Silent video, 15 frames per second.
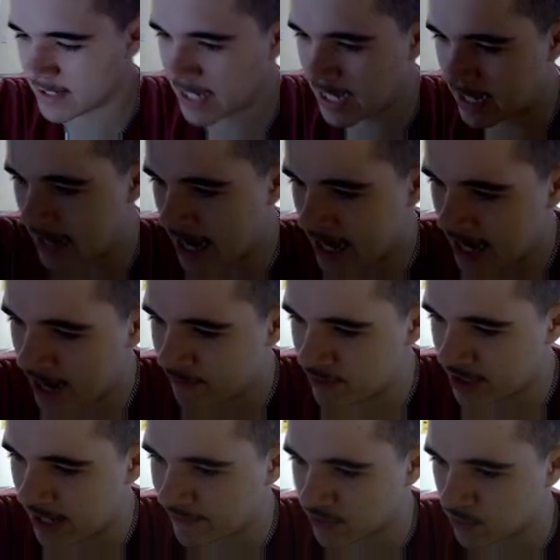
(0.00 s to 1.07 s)
I really
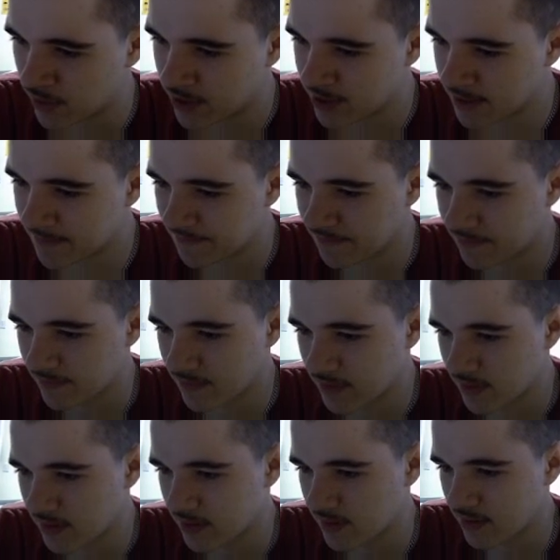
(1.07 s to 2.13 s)
have to wonder,
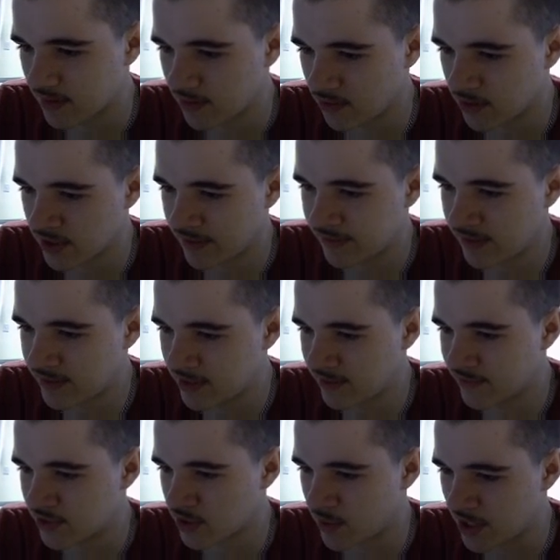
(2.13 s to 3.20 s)
or even
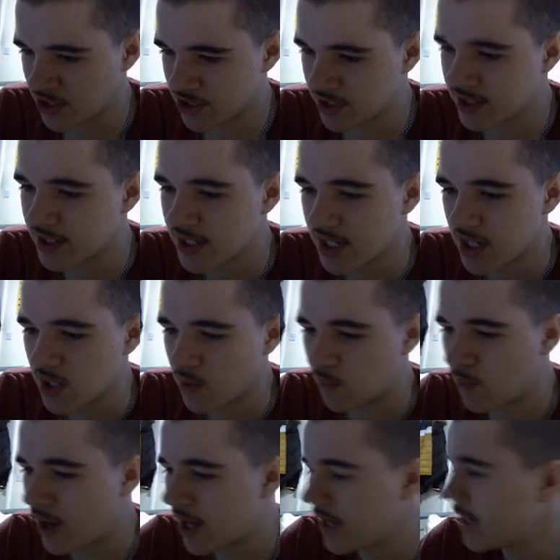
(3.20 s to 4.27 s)
just a question:
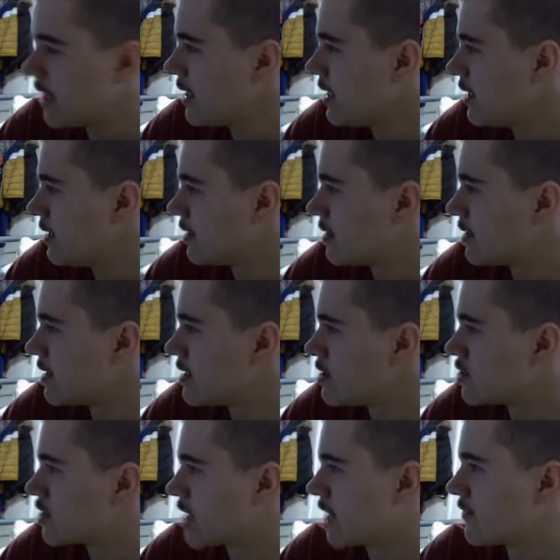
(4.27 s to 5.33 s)
why does
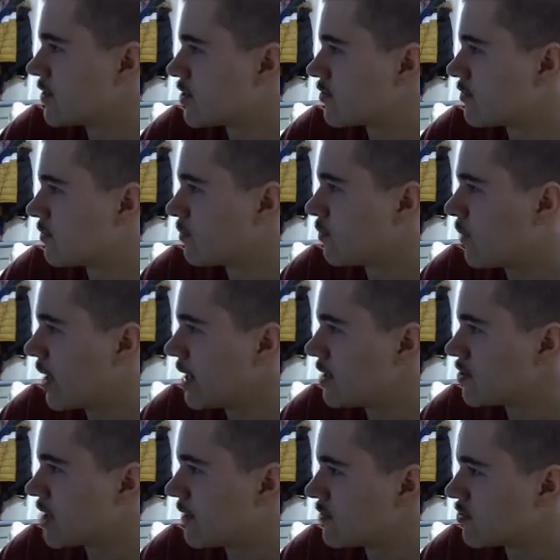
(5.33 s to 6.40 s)

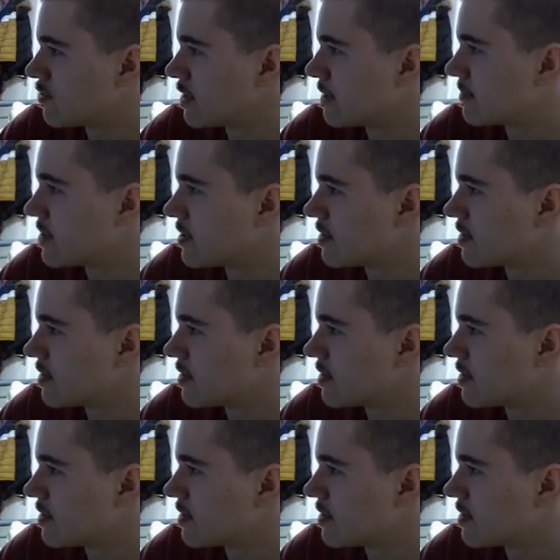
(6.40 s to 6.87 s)
JavaScript